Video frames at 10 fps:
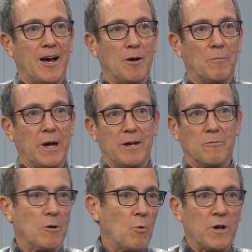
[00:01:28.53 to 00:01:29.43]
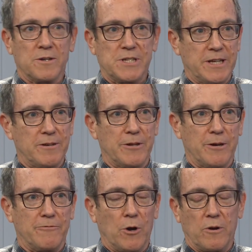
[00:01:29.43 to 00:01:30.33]
by a one seat
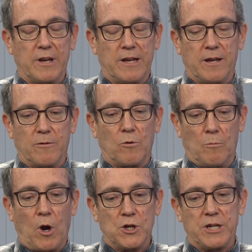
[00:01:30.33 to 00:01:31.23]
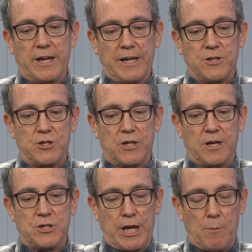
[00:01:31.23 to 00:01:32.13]
vote or margin in each
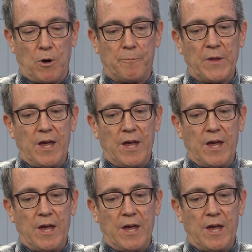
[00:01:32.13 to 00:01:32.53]
chamber.